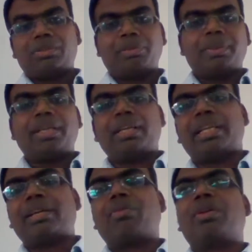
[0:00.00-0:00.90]
this will
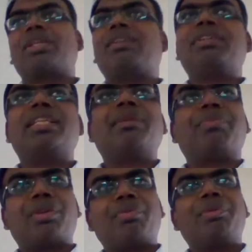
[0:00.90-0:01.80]
be like, what can we say,
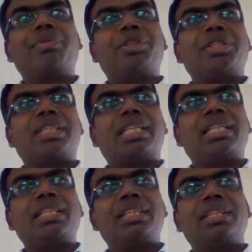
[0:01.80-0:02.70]
a problem which is
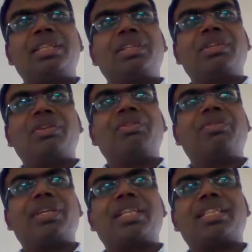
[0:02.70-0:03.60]
there in
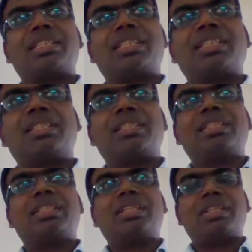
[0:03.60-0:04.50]
filtration.
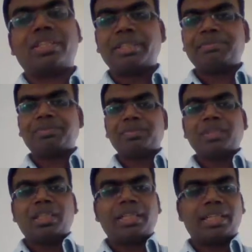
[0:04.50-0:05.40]
Okay,
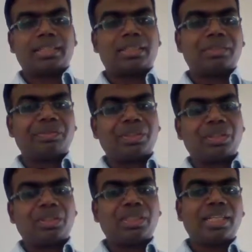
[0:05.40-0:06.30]
next
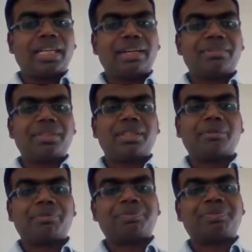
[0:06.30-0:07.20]
we also have
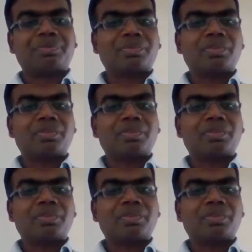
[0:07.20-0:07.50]
some